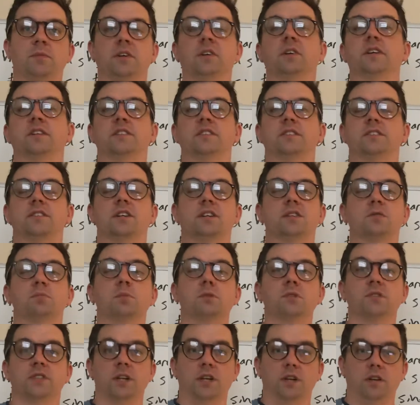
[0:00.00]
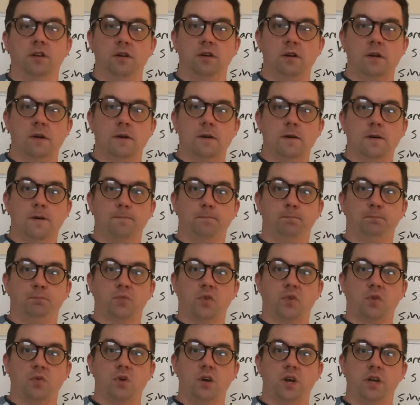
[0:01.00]
like 6%,
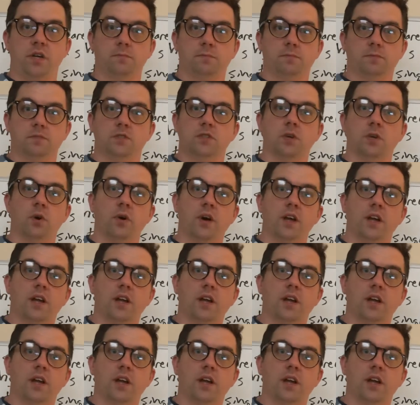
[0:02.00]
right? So